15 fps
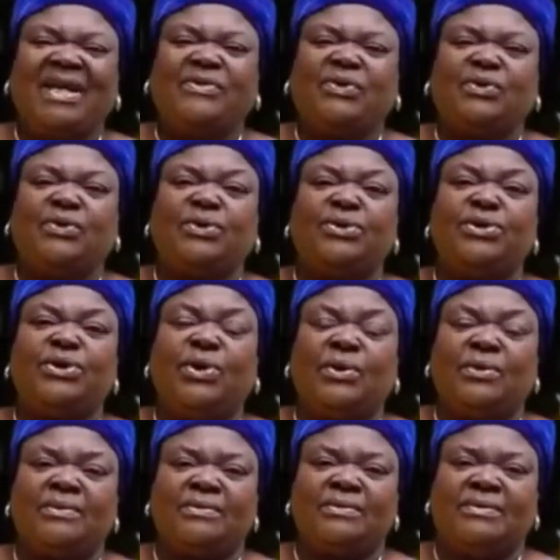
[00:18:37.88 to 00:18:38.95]
took no
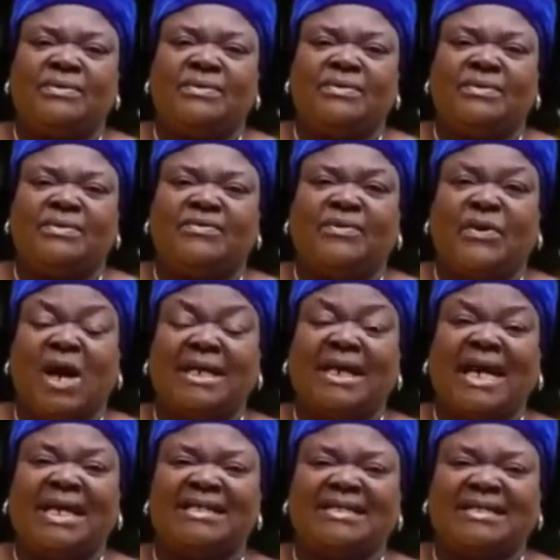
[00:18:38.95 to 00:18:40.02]
for an
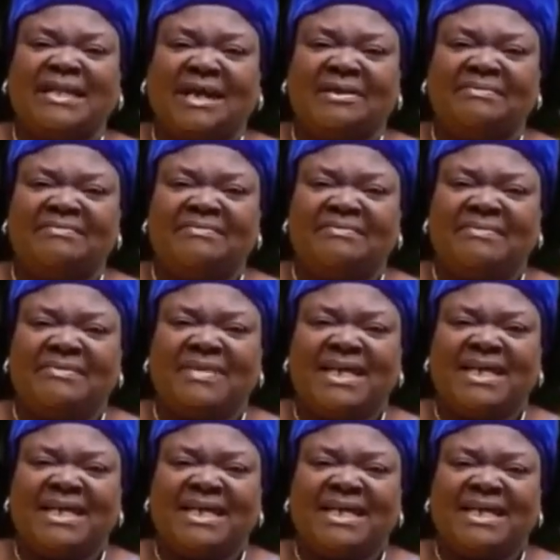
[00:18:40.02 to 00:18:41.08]
answer.
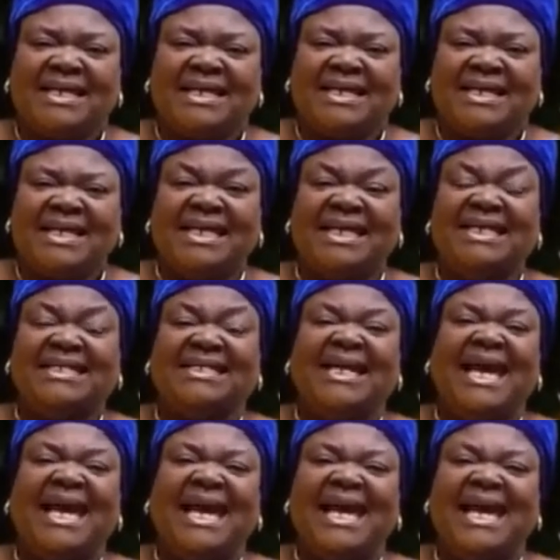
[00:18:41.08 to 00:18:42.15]
He
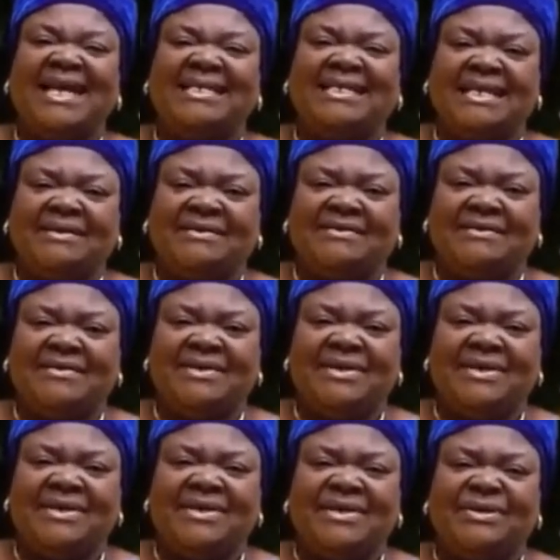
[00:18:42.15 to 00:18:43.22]
dared
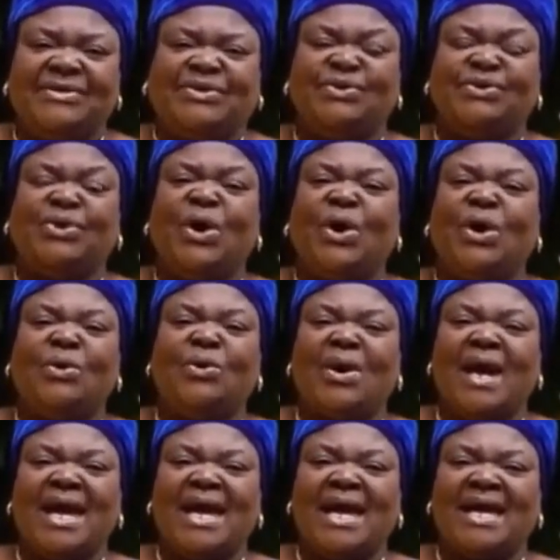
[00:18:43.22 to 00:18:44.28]
to go
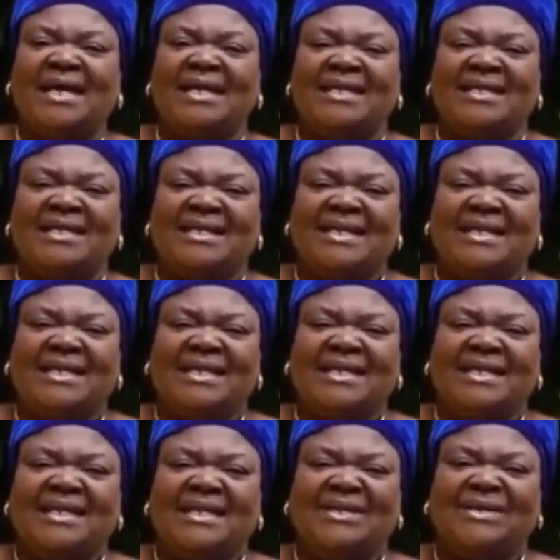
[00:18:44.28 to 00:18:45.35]
where
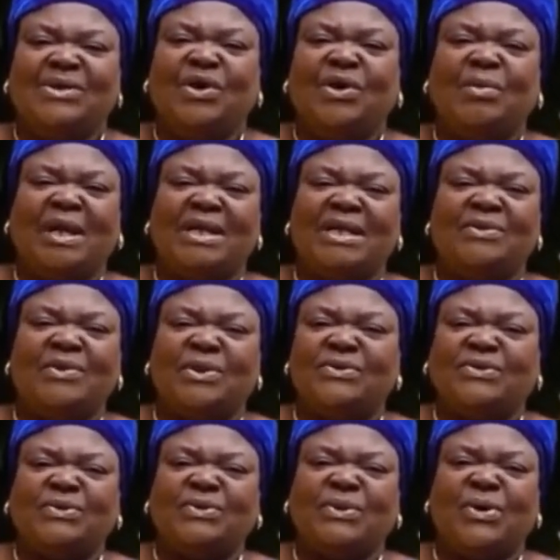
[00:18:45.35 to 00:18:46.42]
nobody
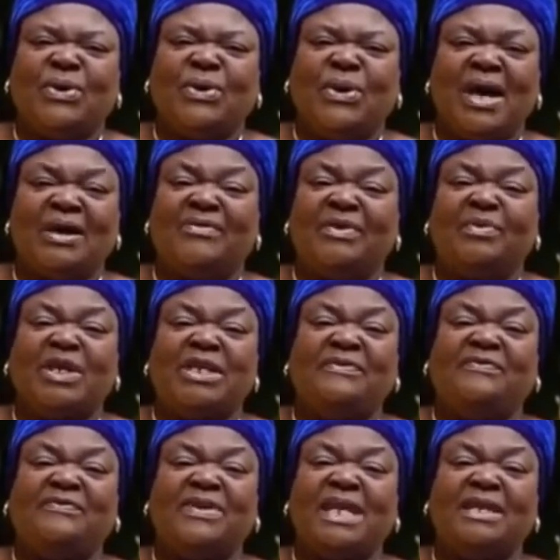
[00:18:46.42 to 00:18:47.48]
wants to go or everybody
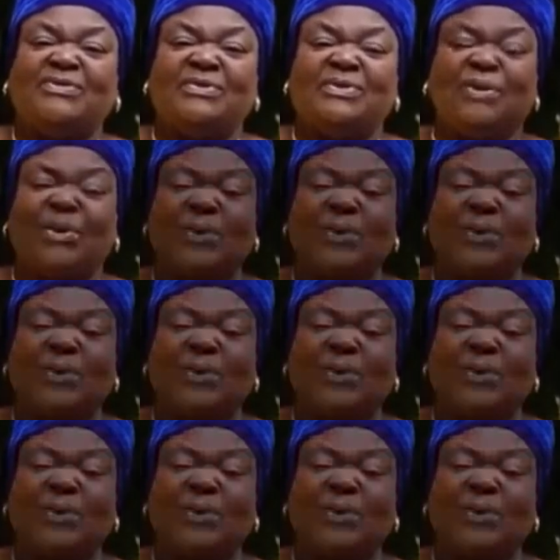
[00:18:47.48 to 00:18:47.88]
feared to go.